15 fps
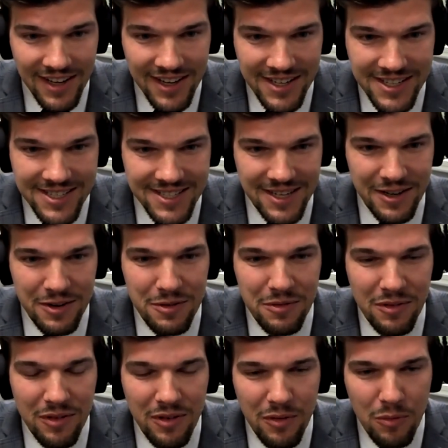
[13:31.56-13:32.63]

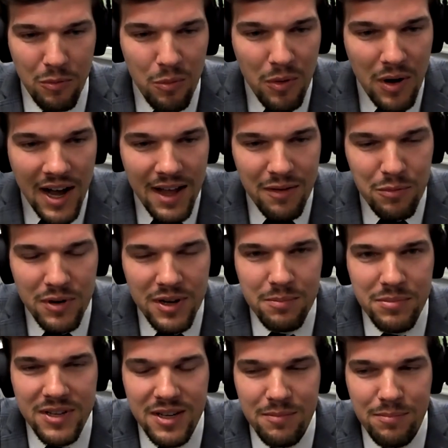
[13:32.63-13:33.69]
So why would it
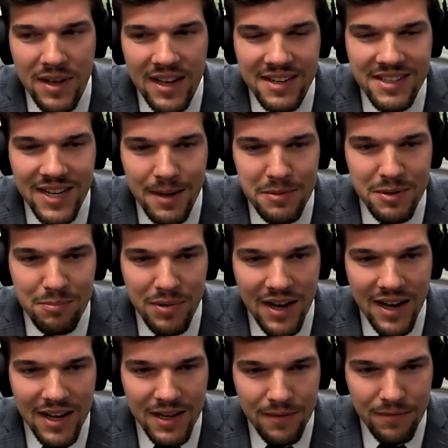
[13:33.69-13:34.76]
be a bad time to
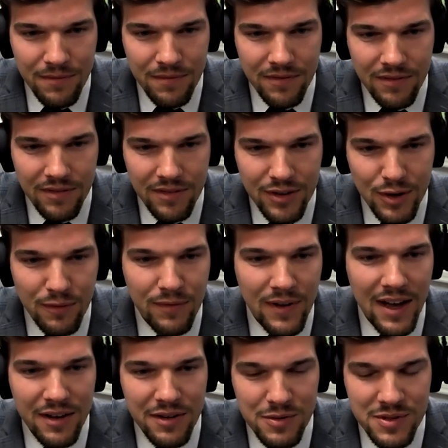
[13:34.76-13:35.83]
buy if your
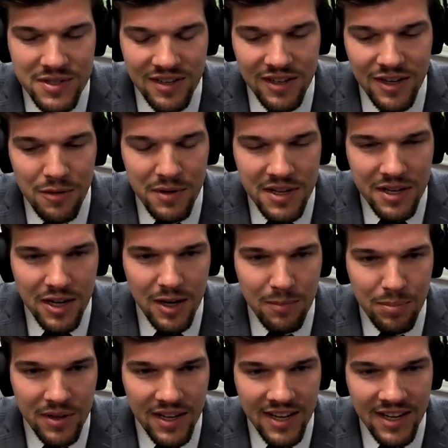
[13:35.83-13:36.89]
values are going
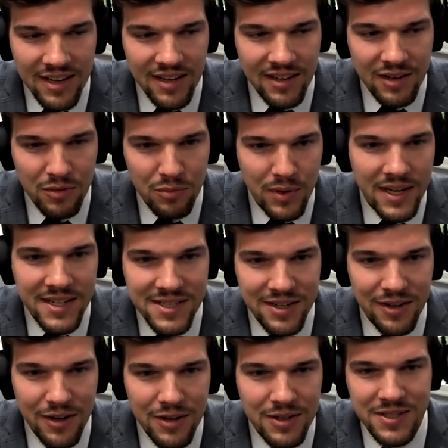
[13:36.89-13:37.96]
up and rates
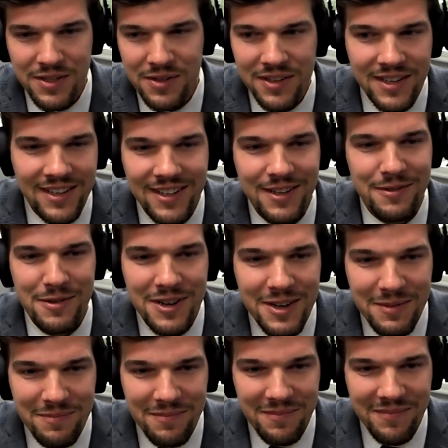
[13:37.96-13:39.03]
are also going to go
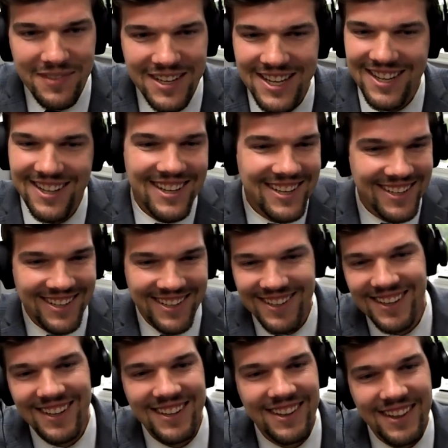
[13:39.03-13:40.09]
up? Like
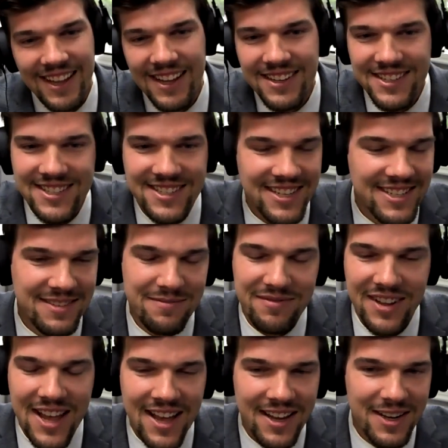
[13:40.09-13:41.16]
that just
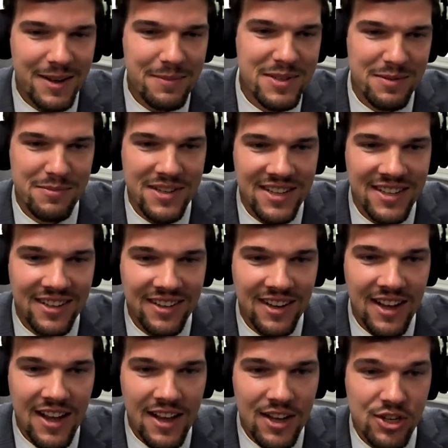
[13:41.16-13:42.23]
doesn't add up to me and
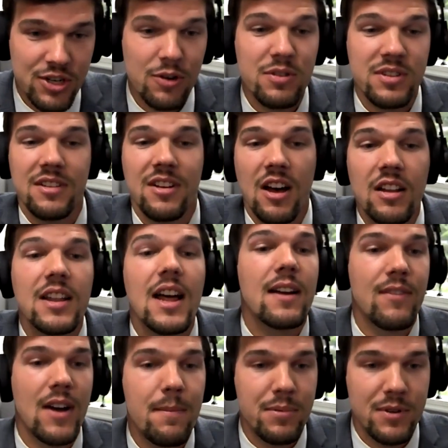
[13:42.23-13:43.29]
shows a lot of
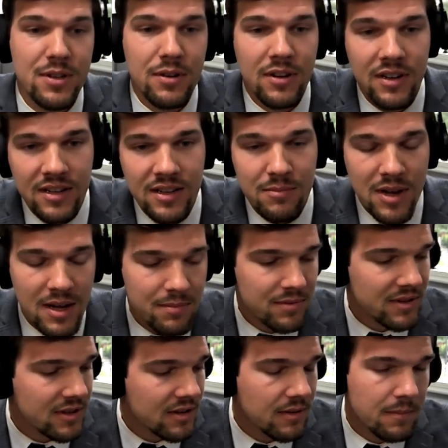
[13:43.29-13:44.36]
opportunity, in my
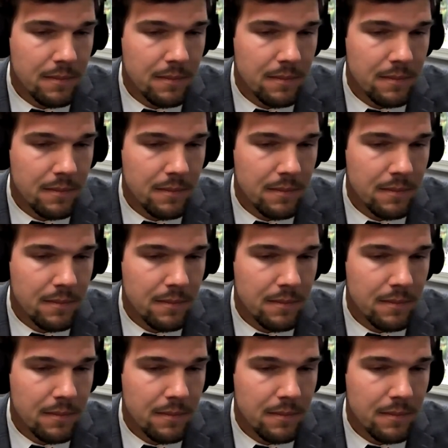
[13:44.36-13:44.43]
opinion.